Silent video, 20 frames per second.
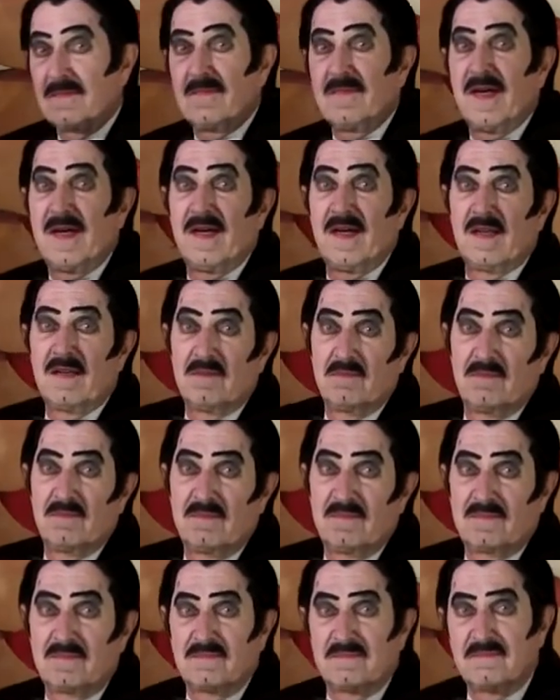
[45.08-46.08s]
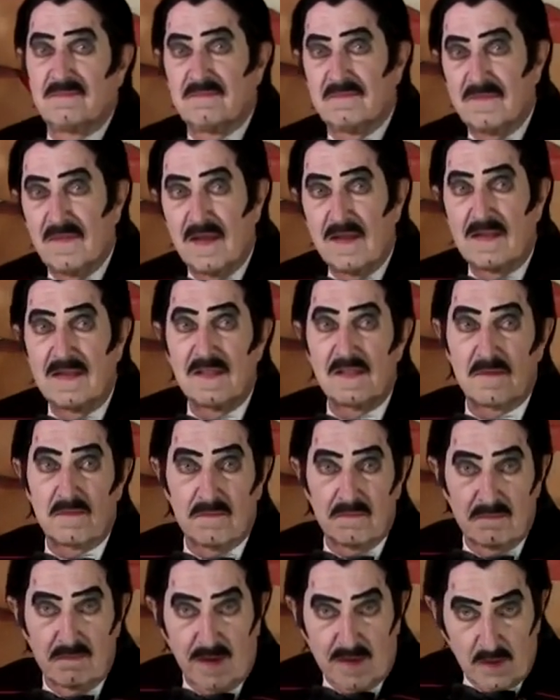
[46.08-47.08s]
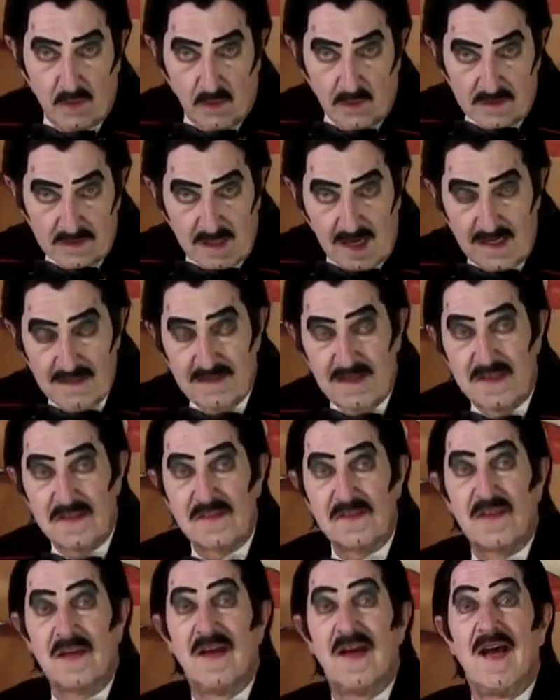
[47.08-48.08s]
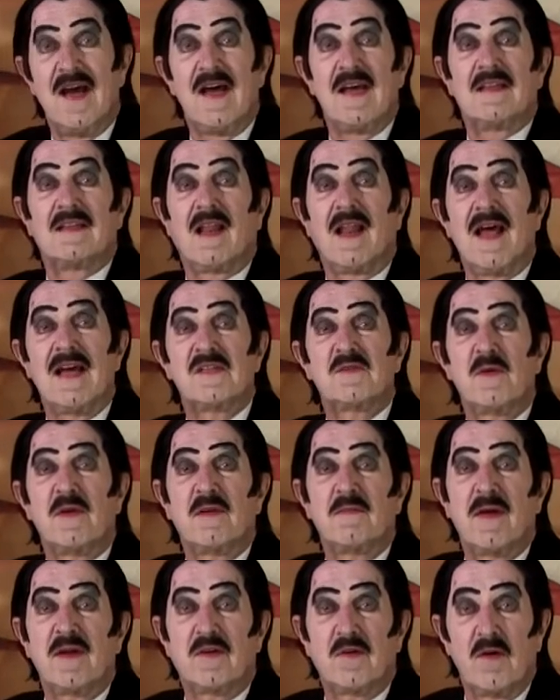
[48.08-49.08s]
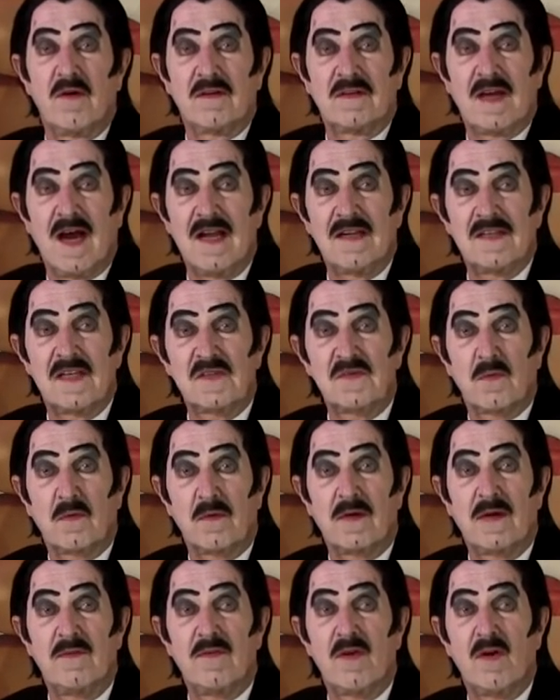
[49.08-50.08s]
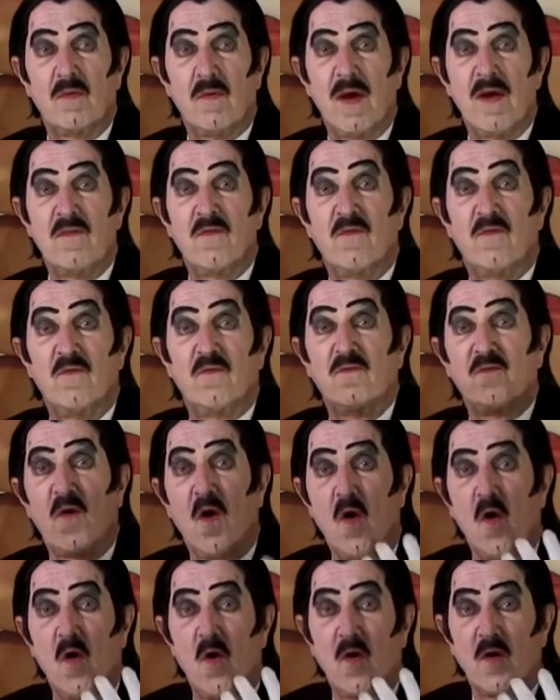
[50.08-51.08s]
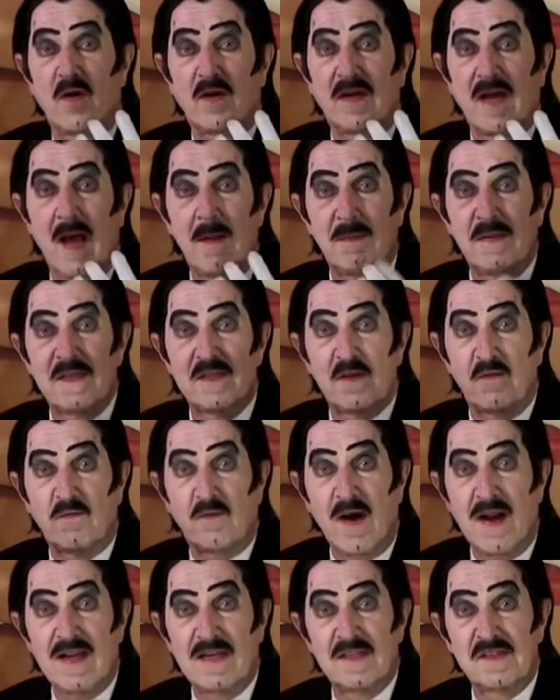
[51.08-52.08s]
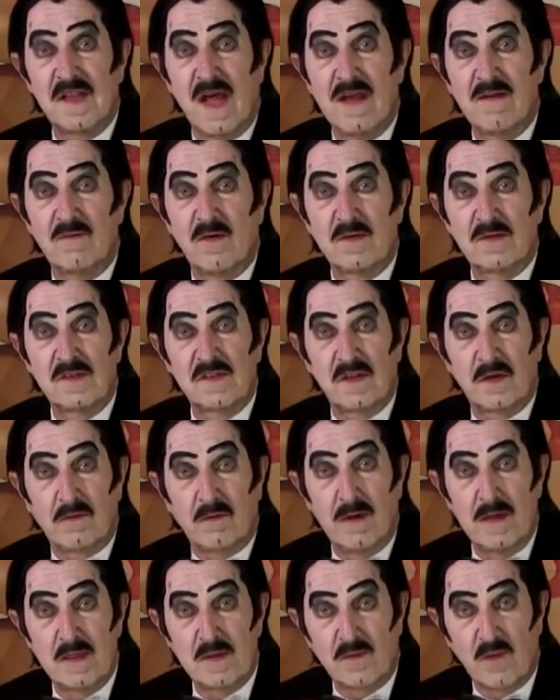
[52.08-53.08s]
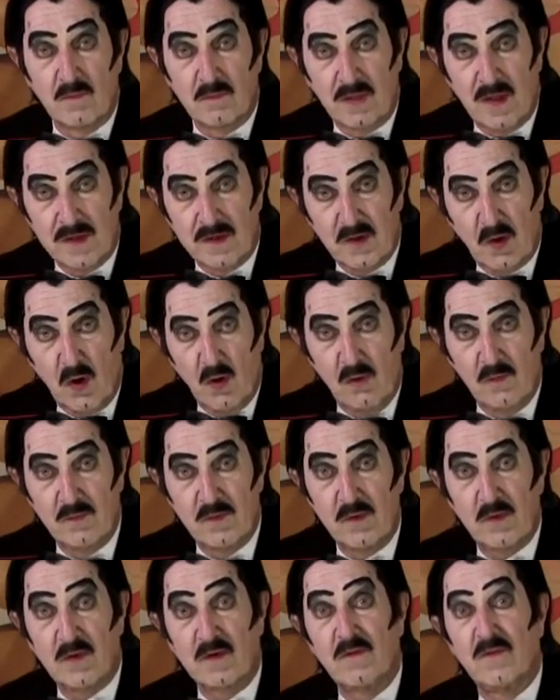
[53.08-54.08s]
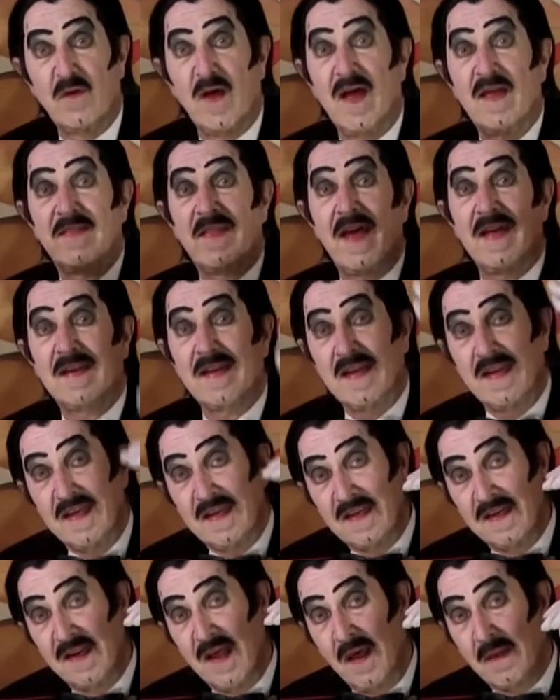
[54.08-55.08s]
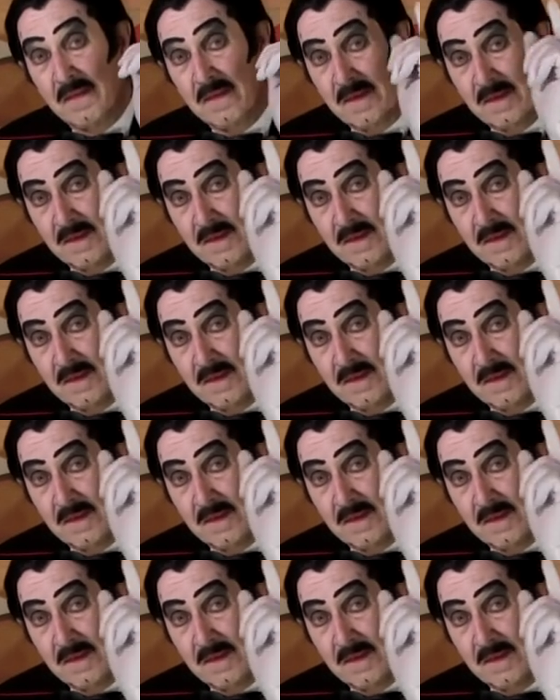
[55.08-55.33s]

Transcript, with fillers: Well, at least my current contest. The last week of my current contest, we're giving away four copies of Frankenstein versus the Creature from Blood Cove. You can find that in